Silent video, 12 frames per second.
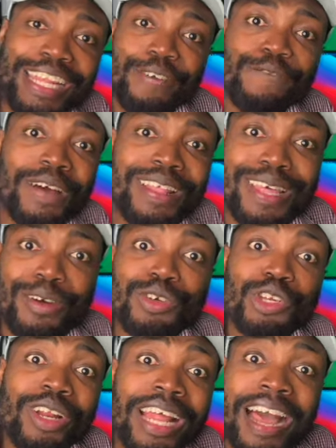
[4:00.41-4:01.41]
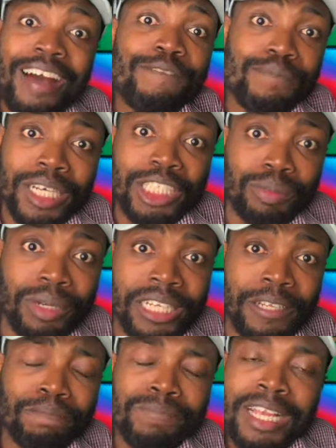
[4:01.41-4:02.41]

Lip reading: the fact that we don't have much money.